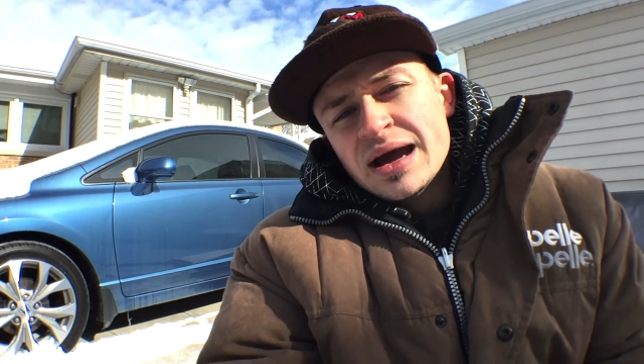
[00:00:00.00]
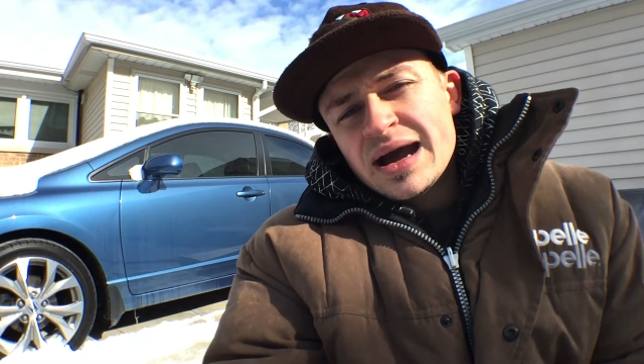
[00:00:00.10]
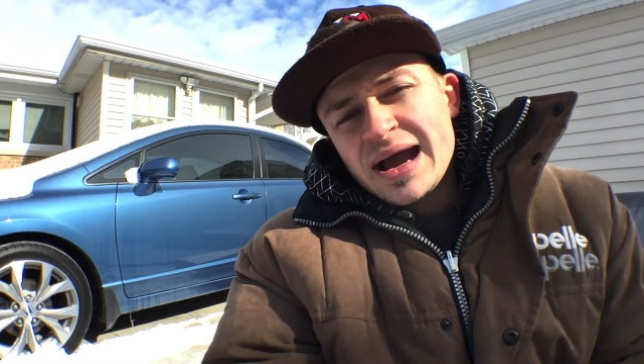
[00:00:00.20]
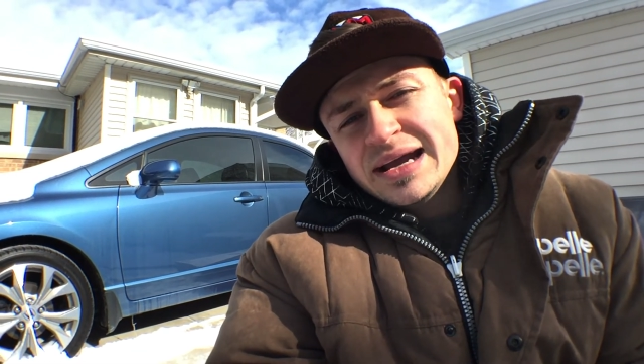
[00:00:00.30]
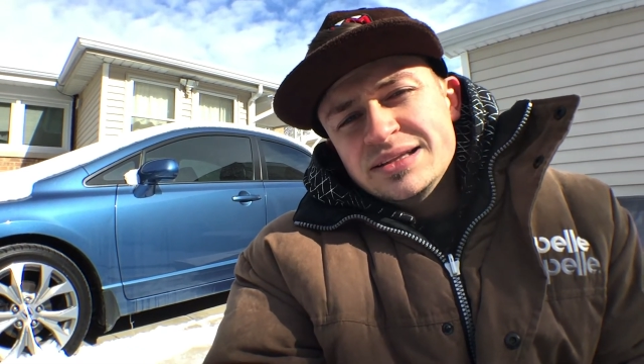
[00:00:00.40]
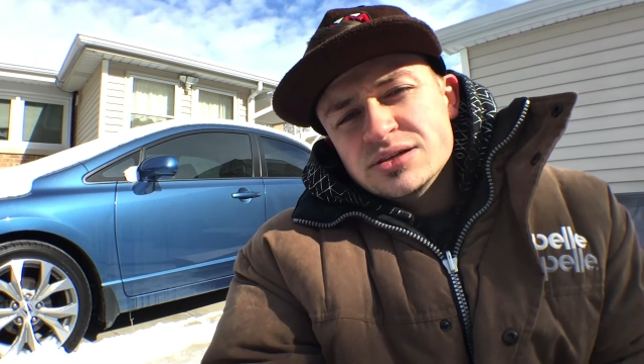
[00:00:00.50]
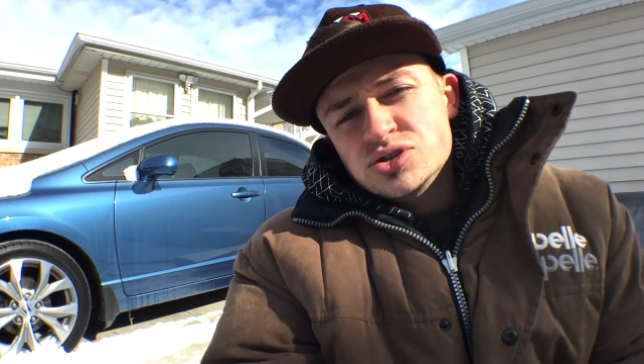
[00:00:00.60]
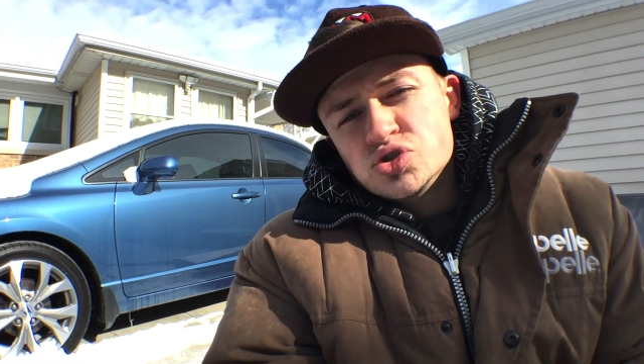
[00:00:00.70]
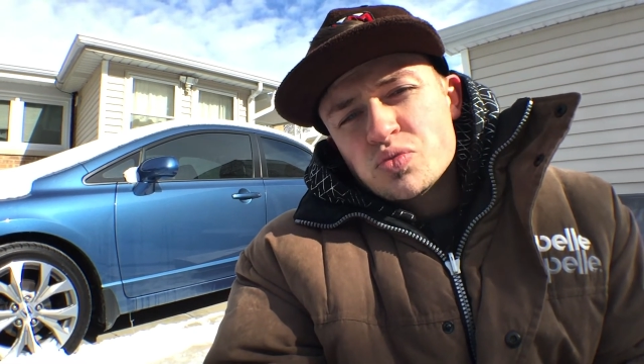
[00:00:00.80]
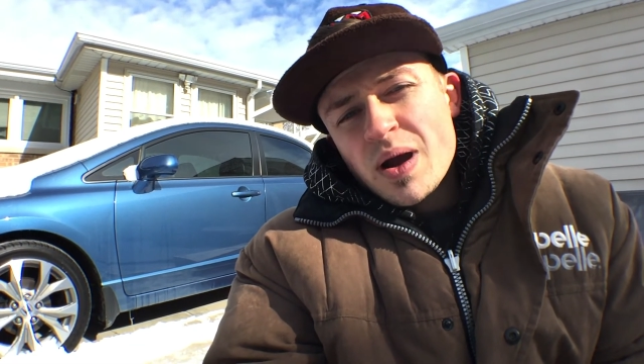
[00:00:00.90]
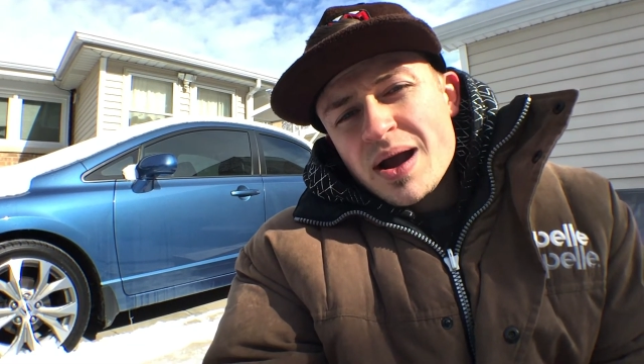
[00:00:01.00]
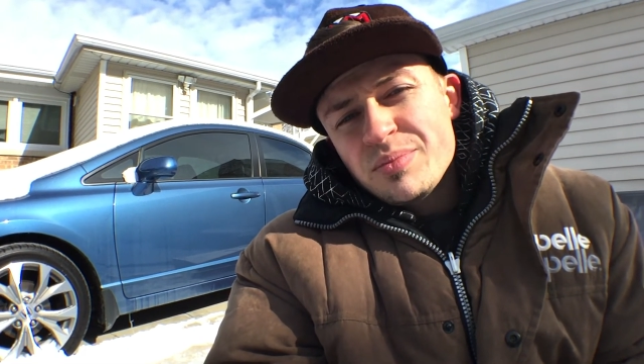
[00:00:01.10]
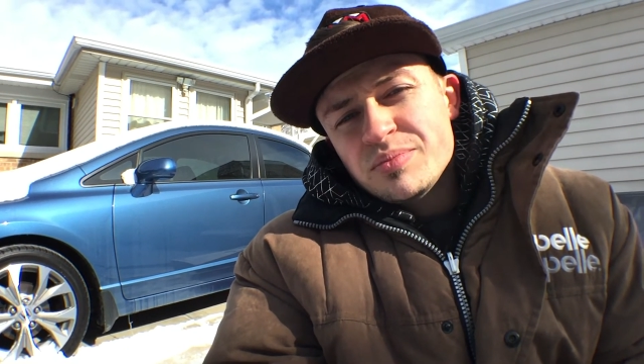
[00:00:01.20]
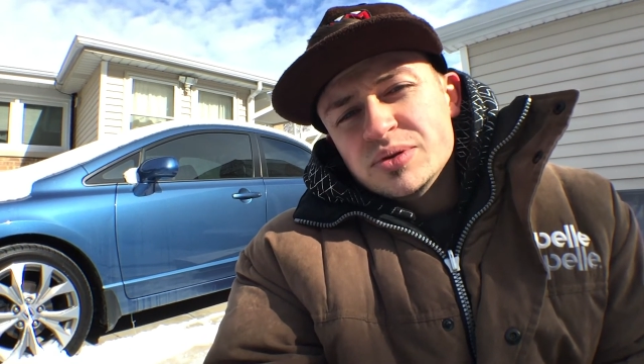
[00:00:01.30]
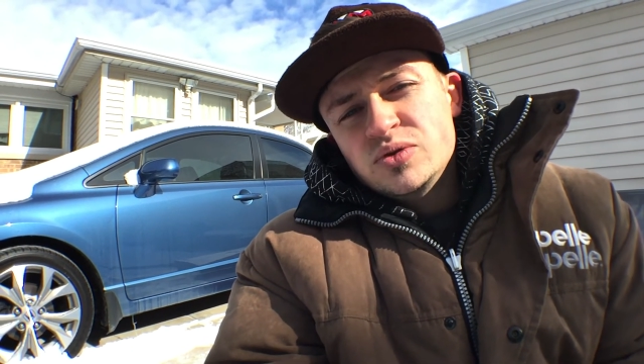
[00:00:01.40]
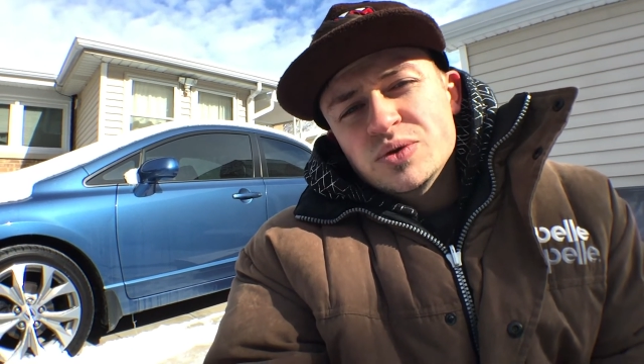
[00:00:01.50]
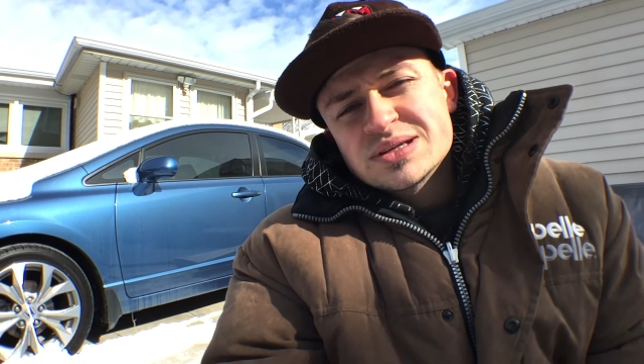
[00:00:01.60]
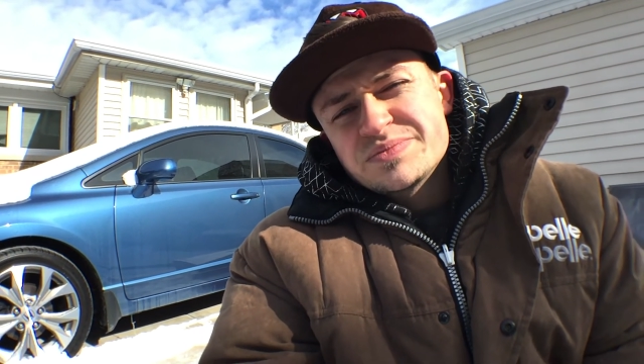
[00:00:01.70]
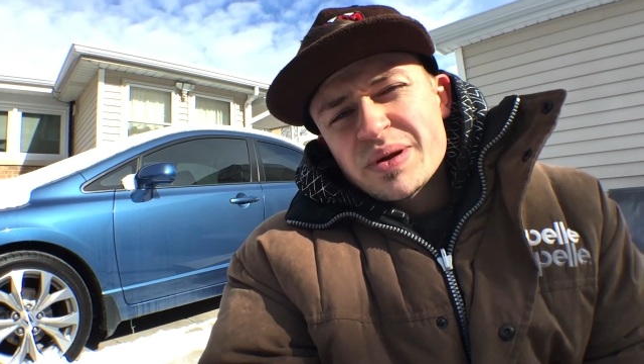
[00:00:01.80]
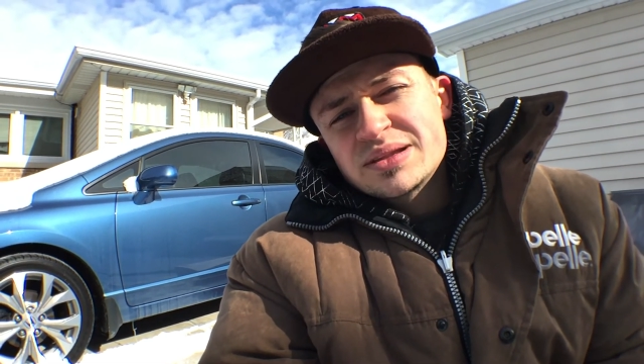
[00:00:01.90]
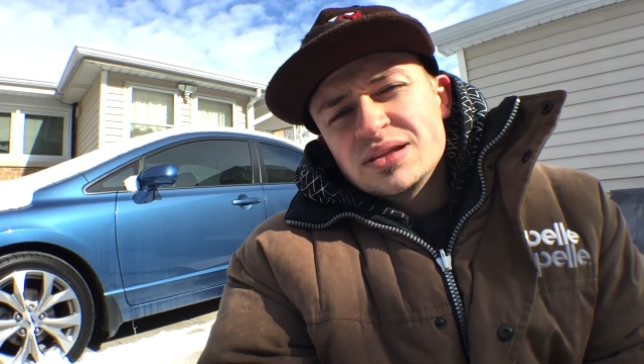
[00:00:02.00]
a height drop, but do expect a